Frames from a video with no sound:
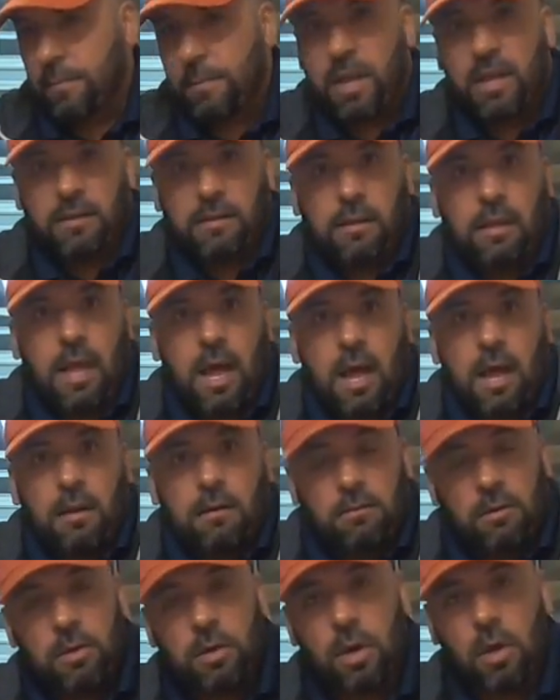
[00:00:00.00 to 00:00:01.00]
meant a
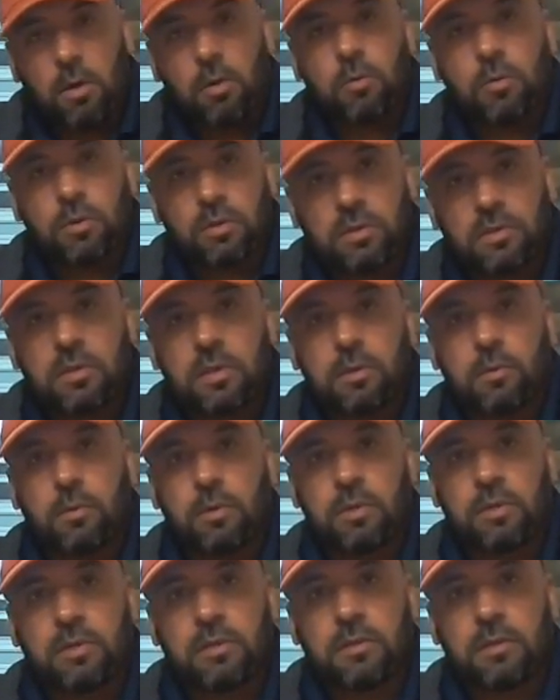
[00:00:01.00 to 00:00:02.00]
lot. You know, it
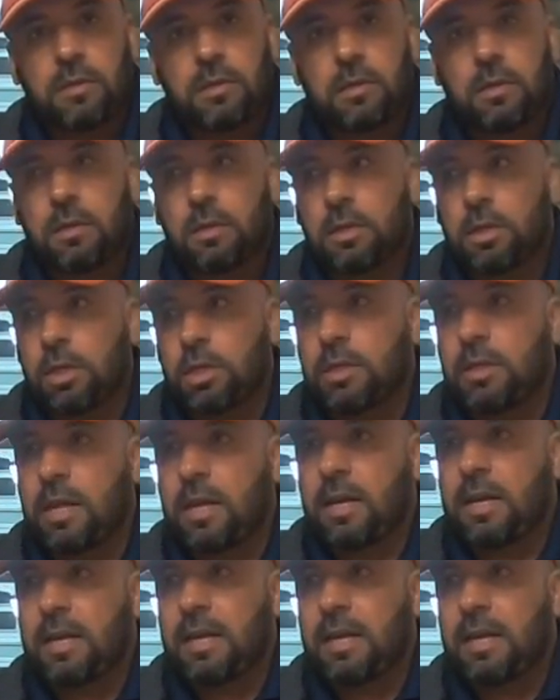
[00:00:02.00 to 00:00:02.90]
was good that